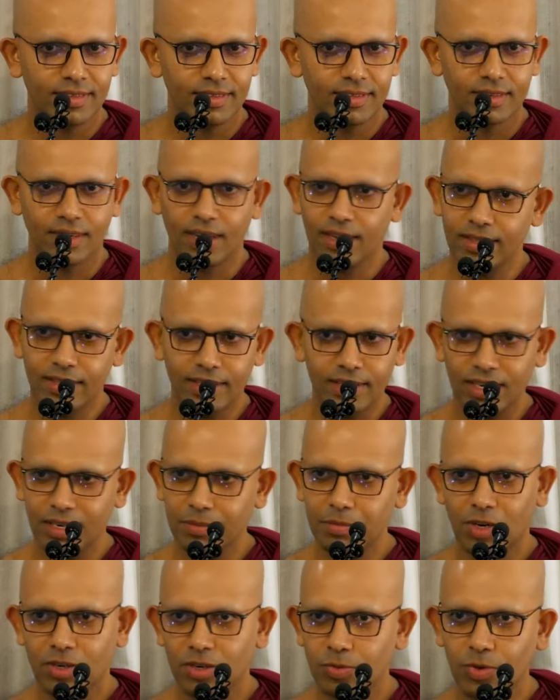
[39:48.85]
Start thinking
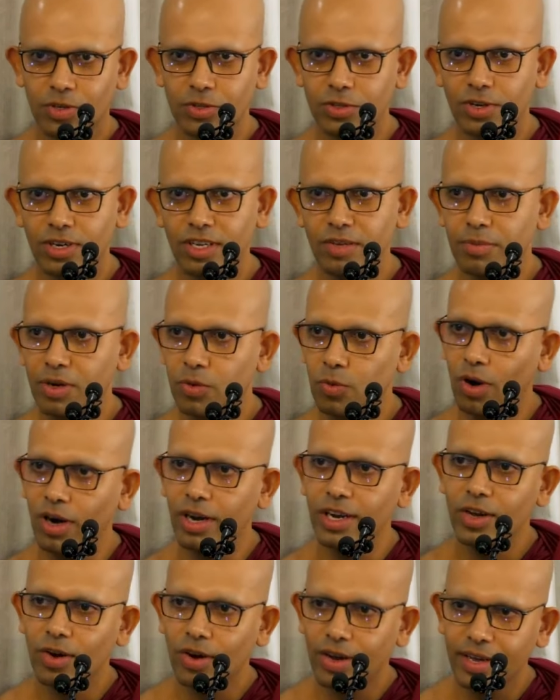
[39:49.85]
about it once you leave, but
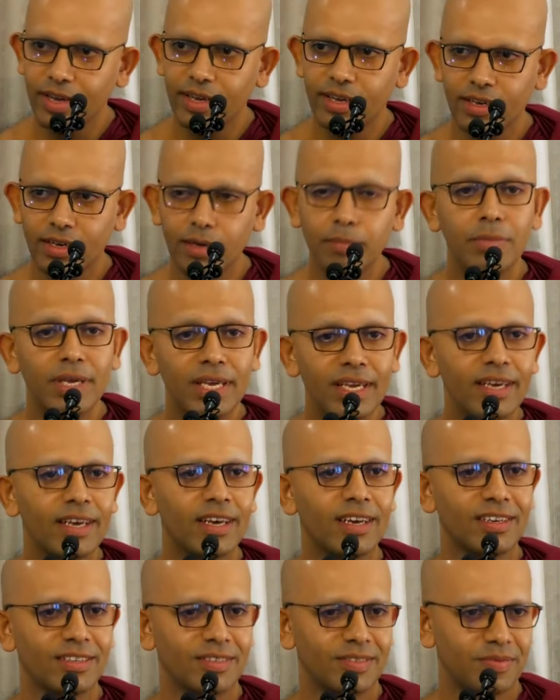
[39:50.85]
while you're here, be
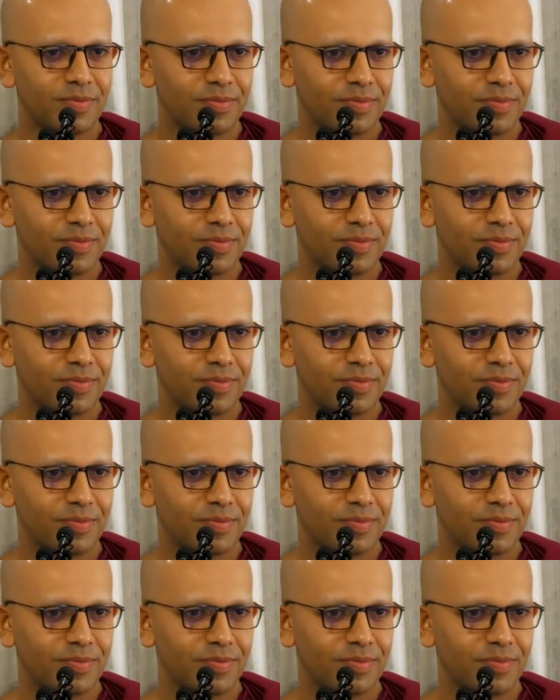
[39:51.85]
here.